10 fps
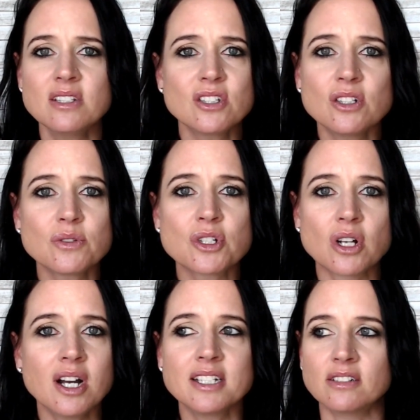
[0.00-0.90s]
still
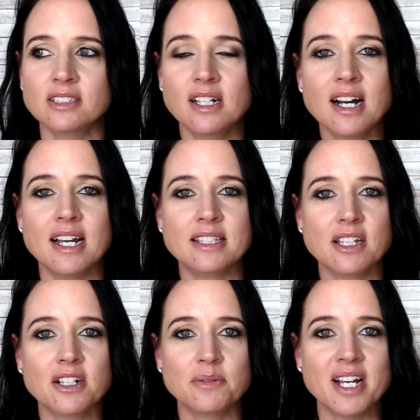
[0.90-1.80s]
shine your light in
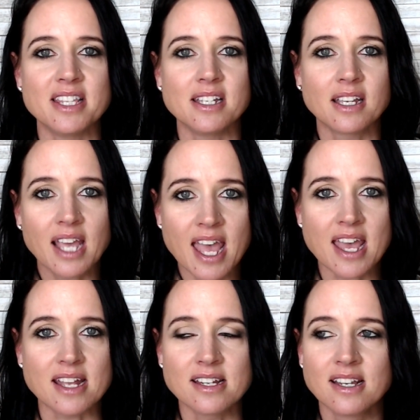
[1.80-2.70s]
the only way that you
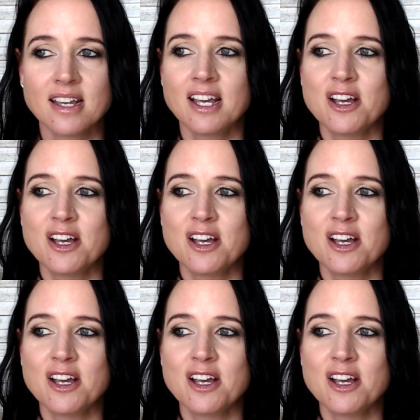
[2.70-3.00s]
can.